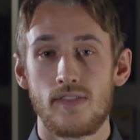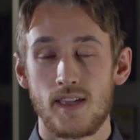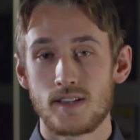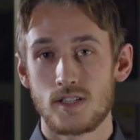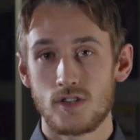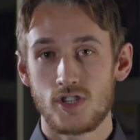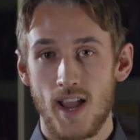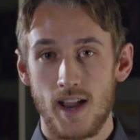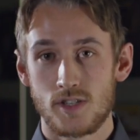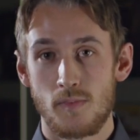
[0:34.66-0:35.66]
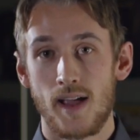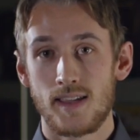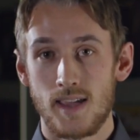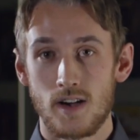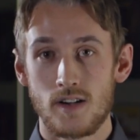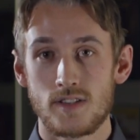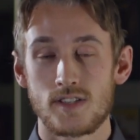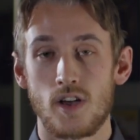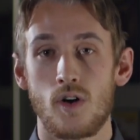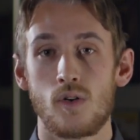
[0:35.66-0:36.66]
Things do change by year,
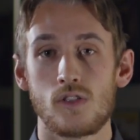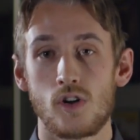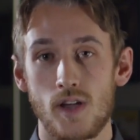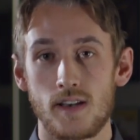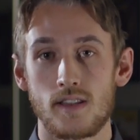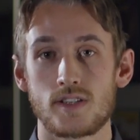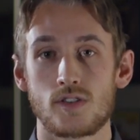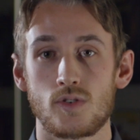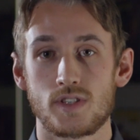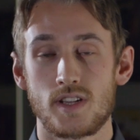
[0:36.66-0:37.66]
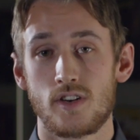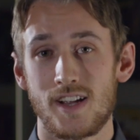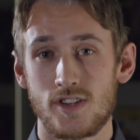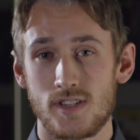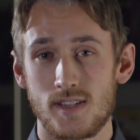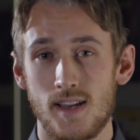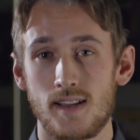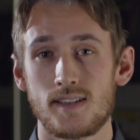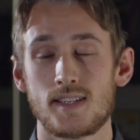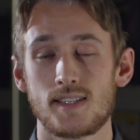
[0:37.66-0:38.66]
so look into the schools that you're interested
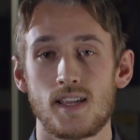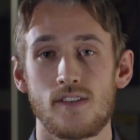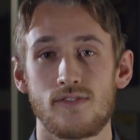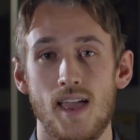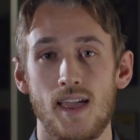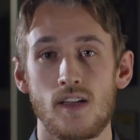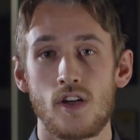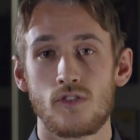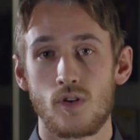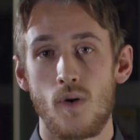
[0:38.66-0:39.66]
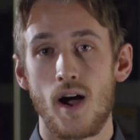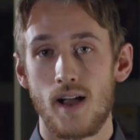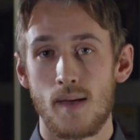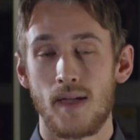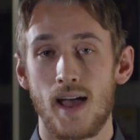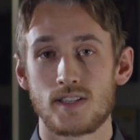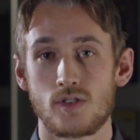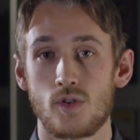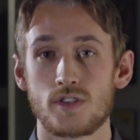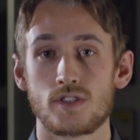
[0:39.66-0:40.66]
in to see if they require MCAT
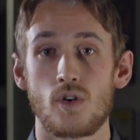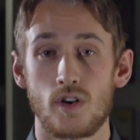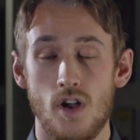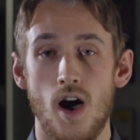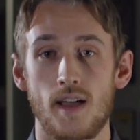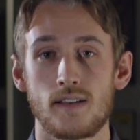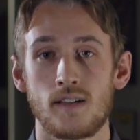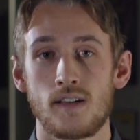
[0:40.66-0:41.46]
scores or not.